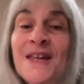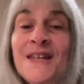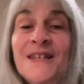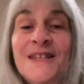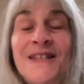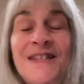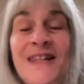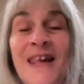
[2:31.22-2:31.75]

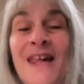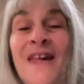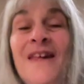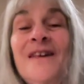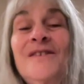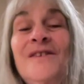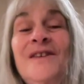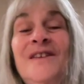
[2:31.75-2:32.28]
say
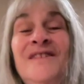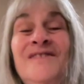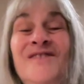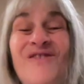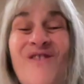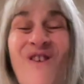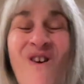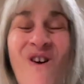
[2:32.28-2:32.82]
it in
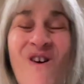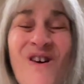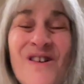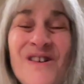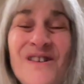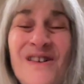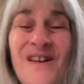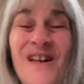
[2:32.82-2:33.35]
your
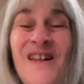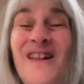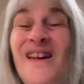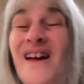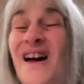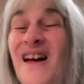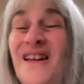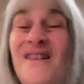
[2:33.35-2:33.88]
heart.
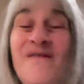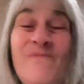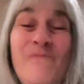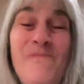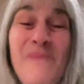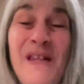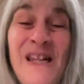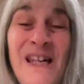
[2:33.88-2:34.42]
You gotta
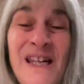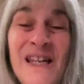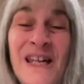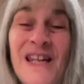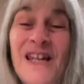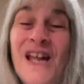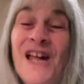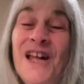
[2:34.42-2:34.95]
mean
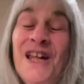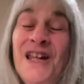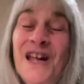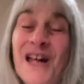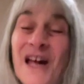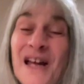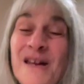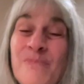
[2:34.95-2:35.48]
it. You
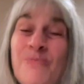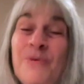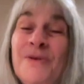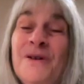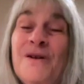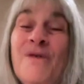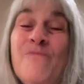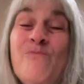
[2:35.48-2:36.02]
gotta
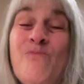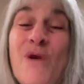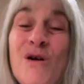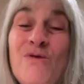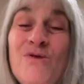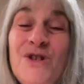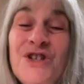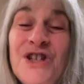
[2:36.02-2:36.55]
put
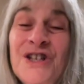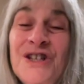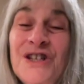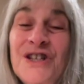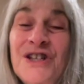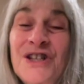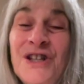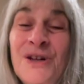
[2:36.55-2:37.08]

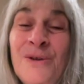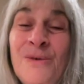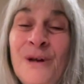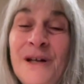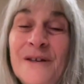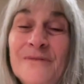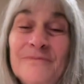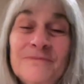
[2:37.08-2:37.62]
emotions to
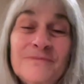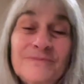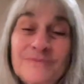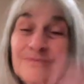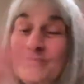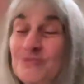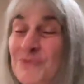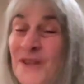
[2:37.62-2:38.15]
it.
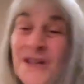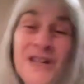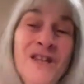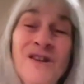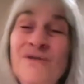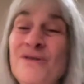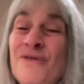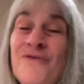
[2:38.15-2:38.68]
The
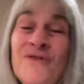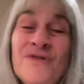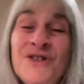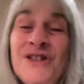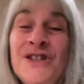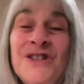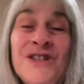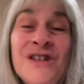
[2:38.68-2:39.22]

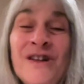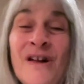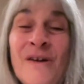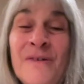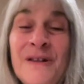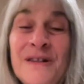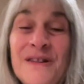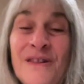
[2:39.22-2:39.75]
universe isn't
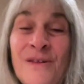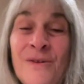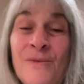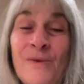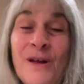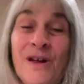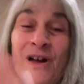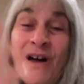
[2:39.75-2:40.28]
going to
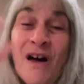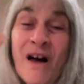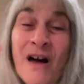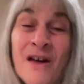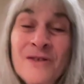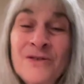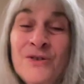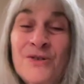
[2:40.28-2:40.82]

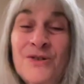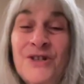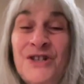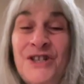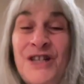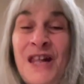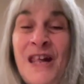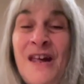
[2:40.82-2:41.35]

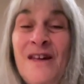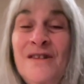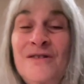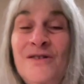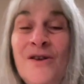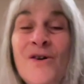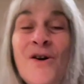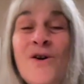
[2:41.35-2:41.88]

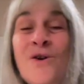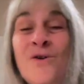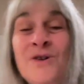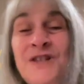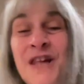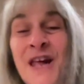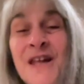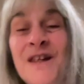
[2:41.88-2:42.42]
understand or
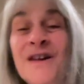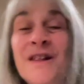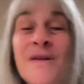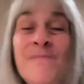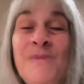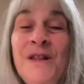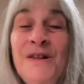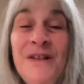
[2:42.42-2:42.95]
take a
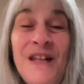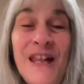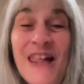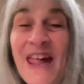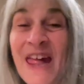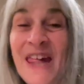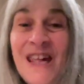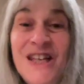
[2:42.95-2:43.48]

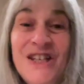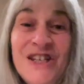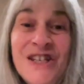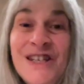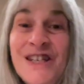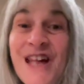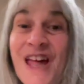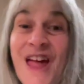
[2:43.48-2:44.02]

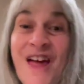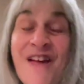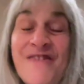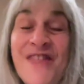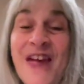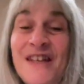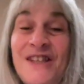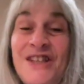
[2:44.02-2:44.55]
communication
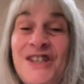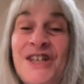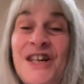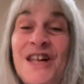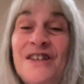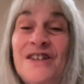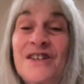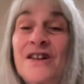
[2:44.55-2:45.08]
that's
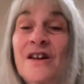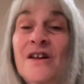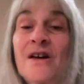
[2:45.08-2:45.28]
just,